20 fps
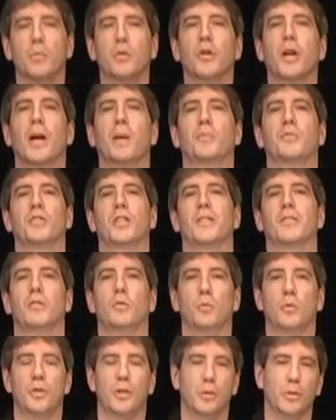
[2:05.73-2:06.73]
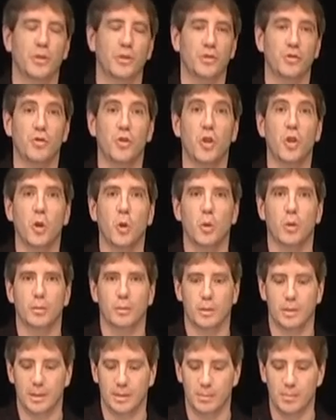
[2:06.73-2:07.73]
perhaps even when there is
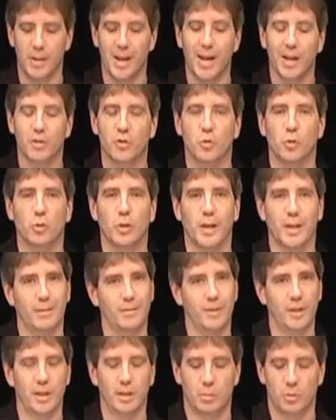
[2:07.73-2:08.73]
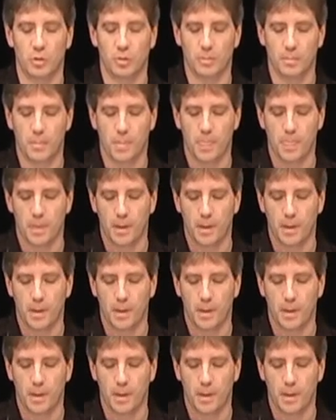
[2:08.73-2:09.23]
no natural light available.